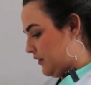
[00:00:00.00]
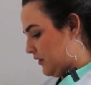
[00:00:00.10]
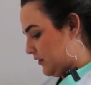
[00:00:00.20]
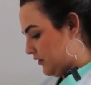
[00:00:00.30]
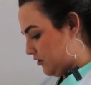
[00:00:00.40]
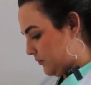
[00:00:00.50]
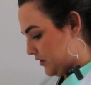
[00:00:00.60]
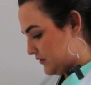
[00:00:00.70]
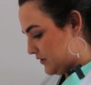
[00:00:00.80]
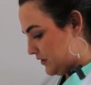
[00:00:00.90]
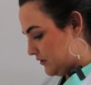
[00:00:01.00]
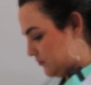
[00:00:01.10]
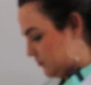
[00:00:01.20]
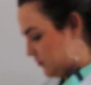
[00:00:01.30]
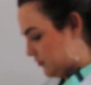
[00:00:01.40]
A little bit of
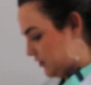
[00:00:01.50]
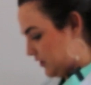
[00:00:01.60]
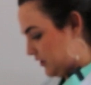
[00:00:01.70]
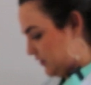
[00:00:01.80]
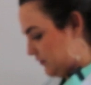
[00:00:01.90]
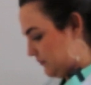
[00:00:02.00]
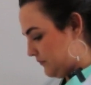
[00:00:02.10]
sunscreen.